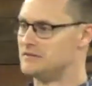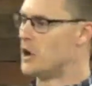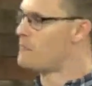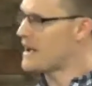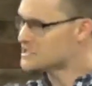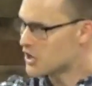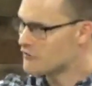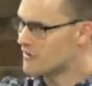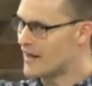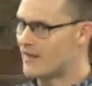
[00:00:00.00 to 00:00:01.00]
Don't pass
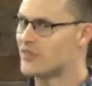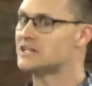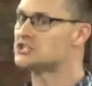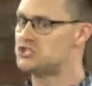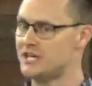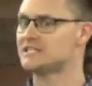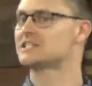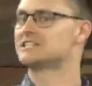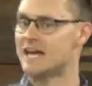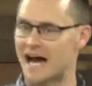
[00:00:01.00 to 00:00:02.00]
over that. That's
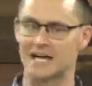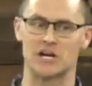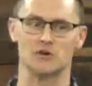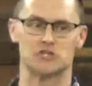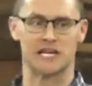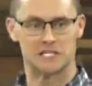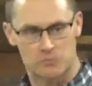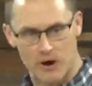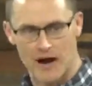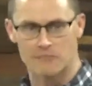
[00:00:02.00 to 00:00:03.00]
Jesus diagnosing his
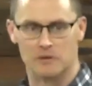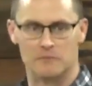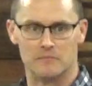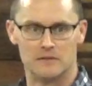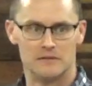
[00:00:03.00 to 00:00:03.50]
problem.